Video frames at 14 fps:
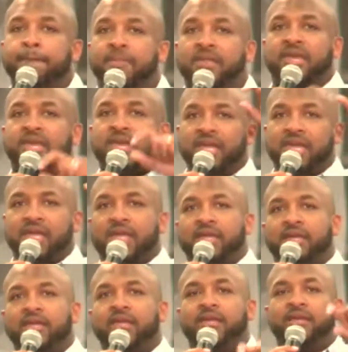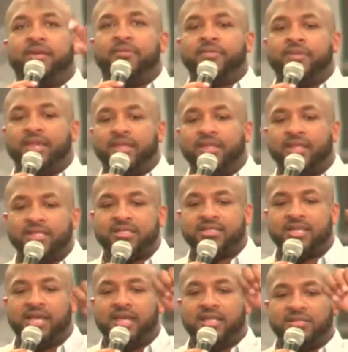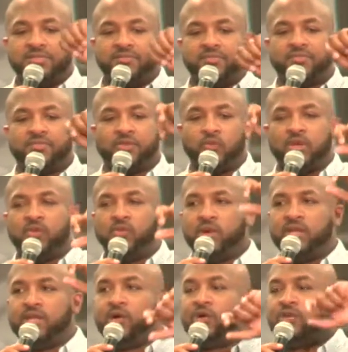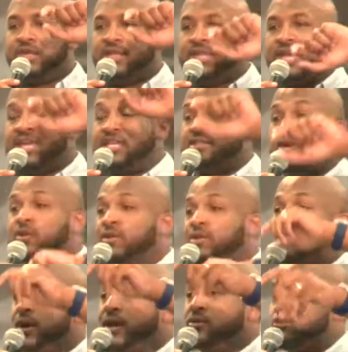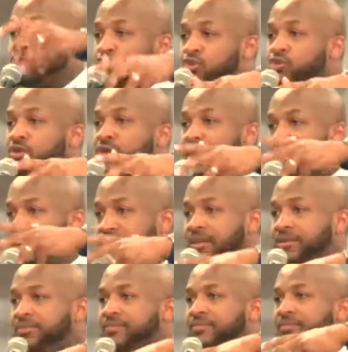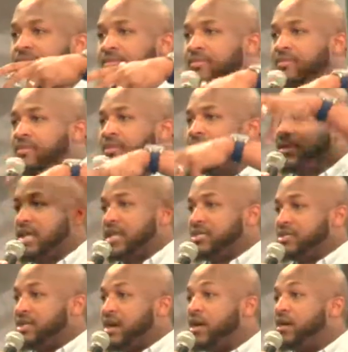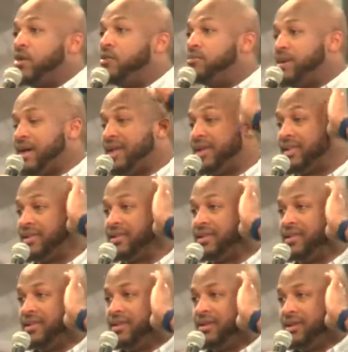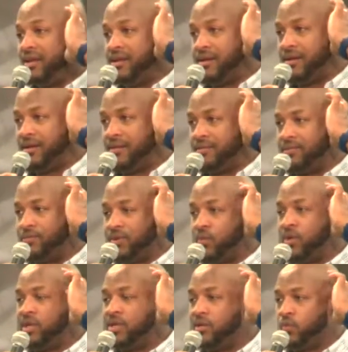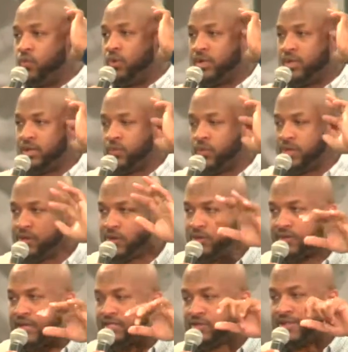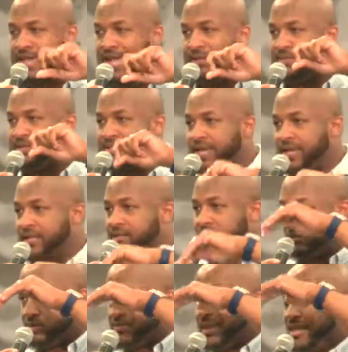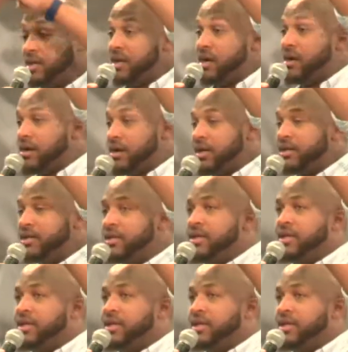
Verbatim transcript: the king in this text, we, we know that there is only one true king, that is God Almighty. Um, we, we, we, we know that. So that can be taken to mean God,